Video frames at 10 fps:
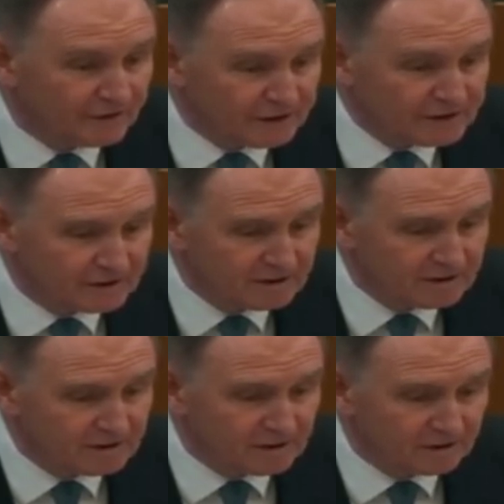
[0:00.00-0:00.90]
first,
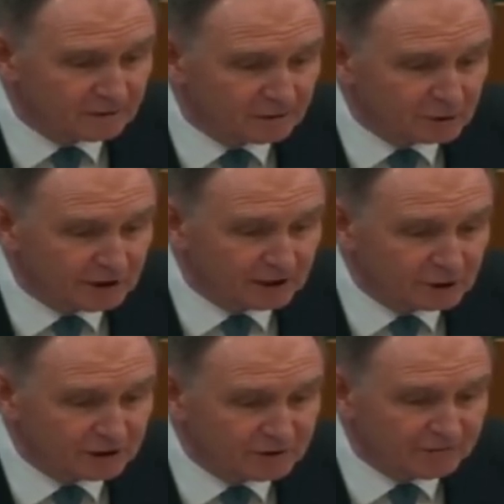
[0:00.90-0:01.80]
that the
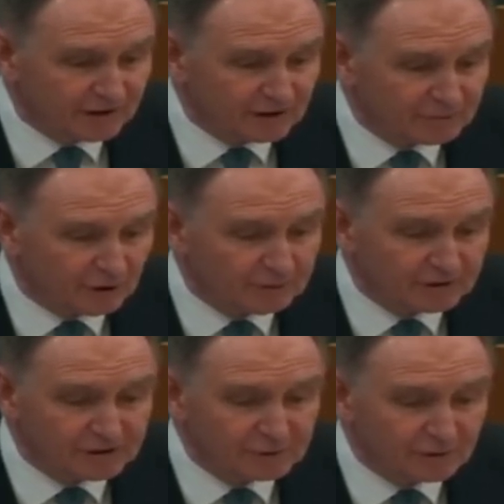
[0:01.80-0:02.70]
trial judge failed
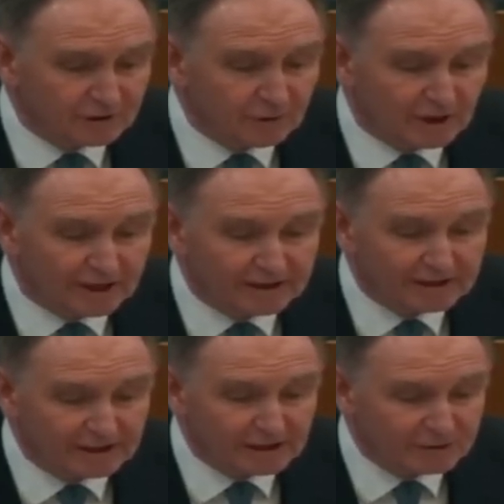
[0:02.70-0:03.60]
properly to inquire
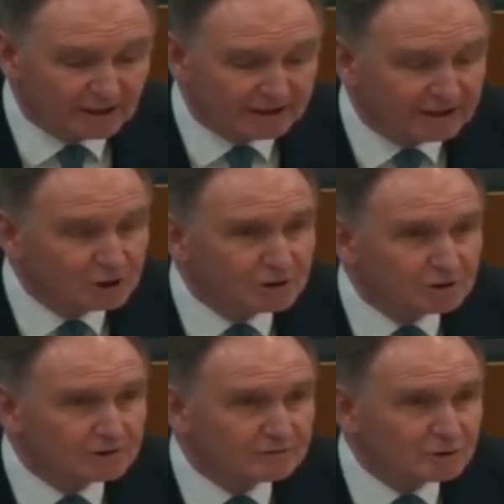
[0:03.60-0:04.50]
into
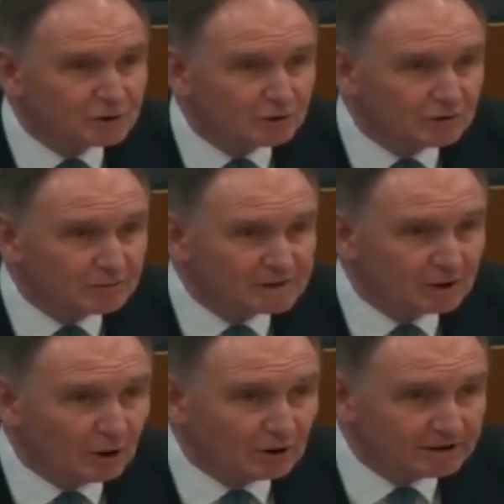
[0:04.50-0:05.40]
allegations of juror
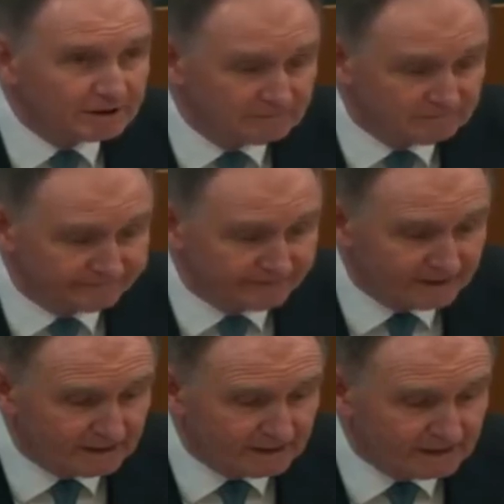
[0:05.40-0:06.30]
misconduct.
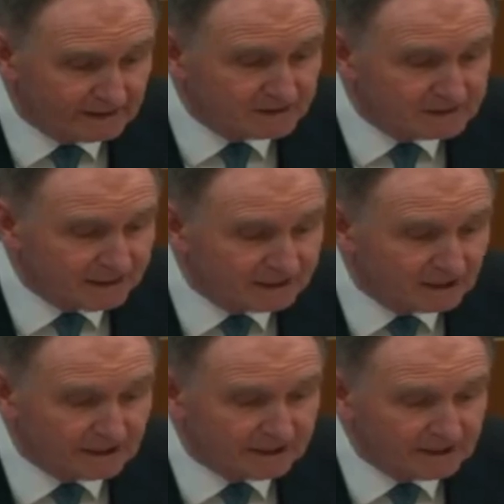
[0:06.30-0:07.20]

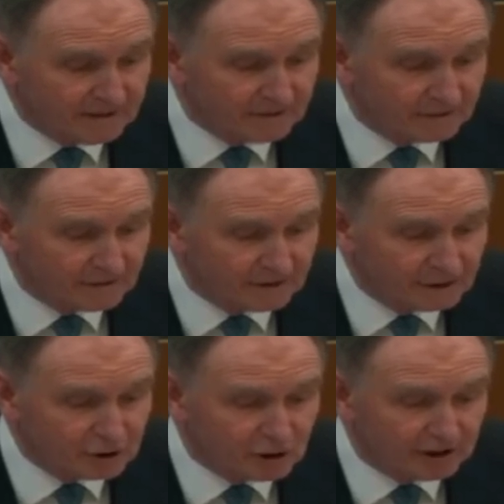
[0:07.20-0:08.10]
Secondly, that
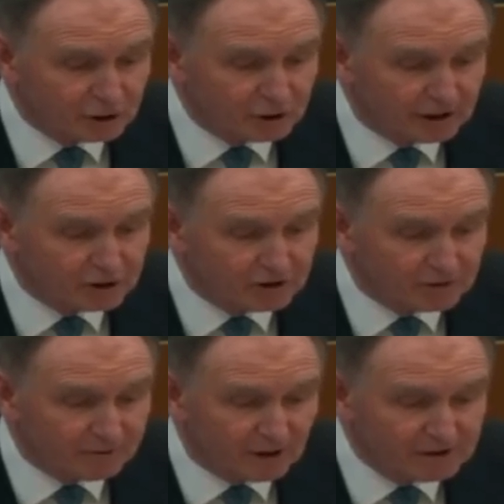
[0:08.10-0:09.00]
the trial judge
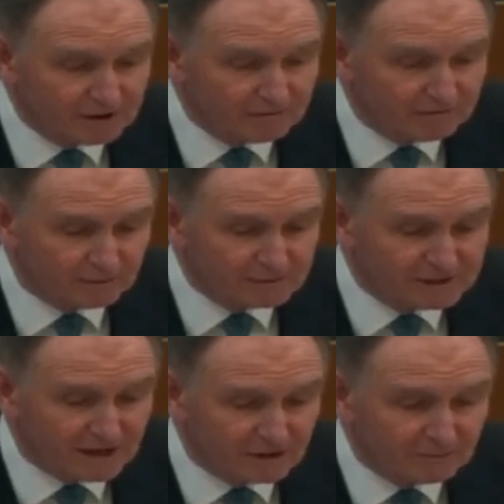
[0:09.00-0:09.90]
departed from
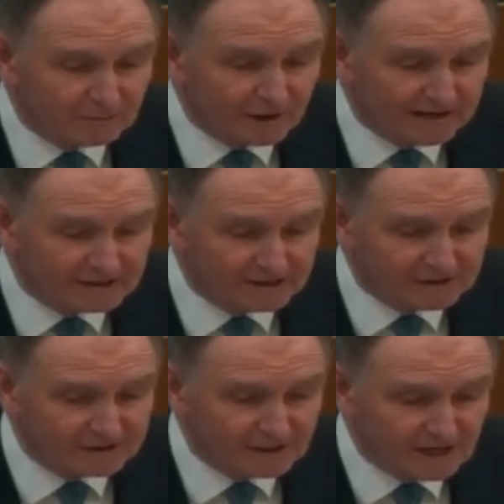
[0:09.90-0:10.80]
standard
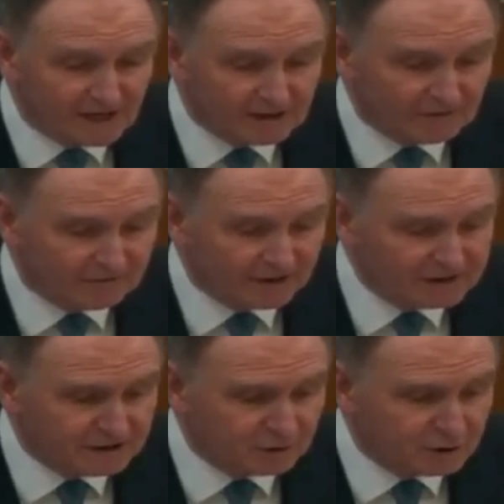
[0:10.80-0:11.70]
practice in
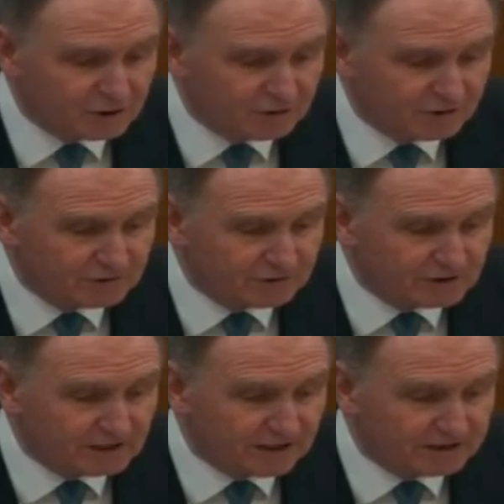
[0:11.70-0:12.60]
inviting the jury to
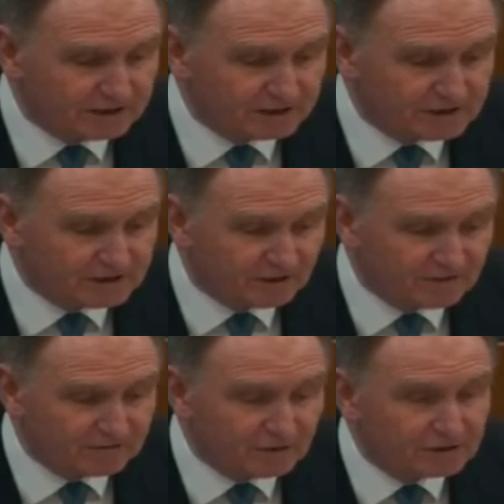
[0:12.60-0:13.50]
retire to consider
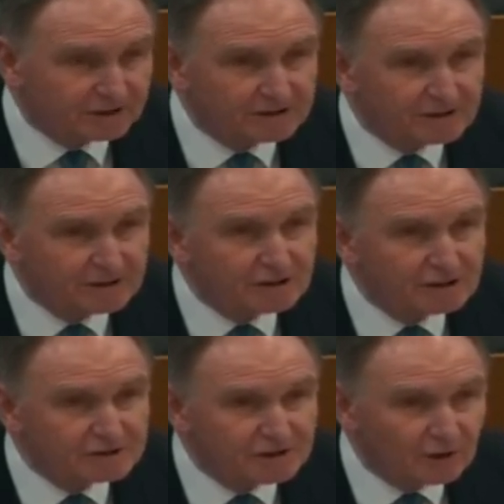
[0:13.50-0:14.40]
their verdict
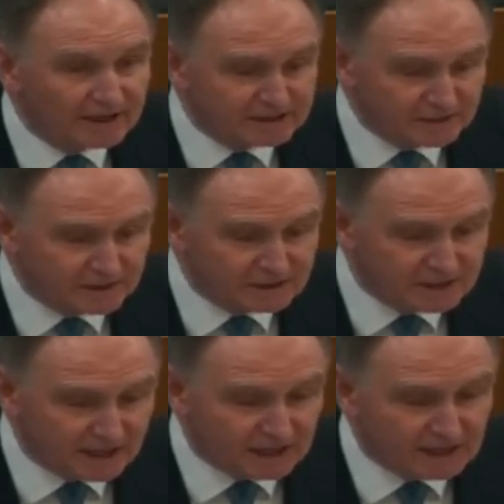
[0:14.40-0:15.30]
so late in the
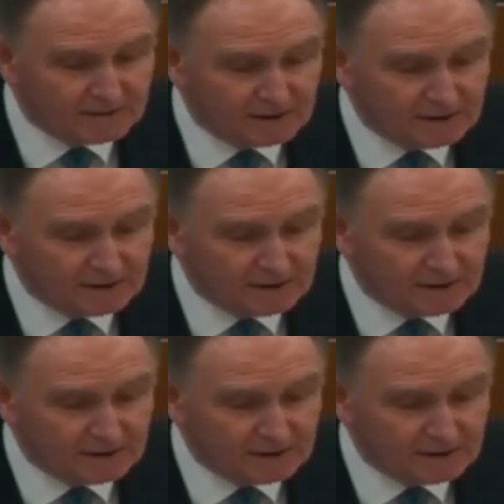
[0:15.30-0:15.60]
day,